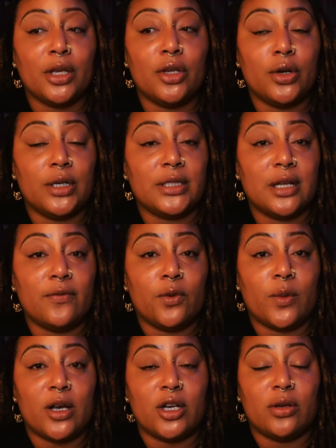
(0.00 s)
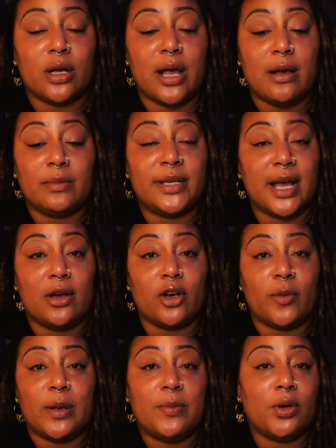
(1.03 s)
yourself around down
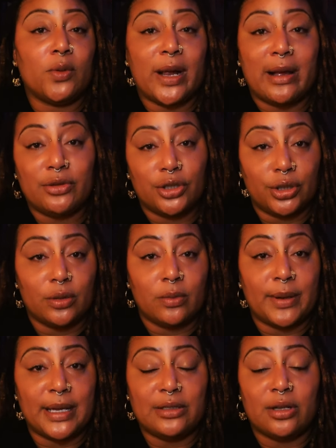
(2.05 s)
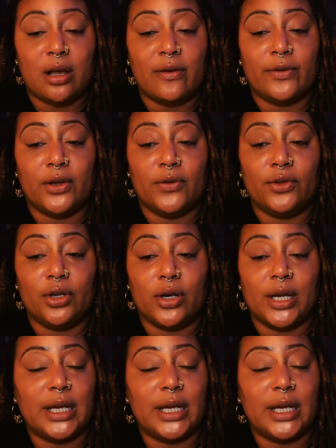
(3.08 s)
or people around you based off of your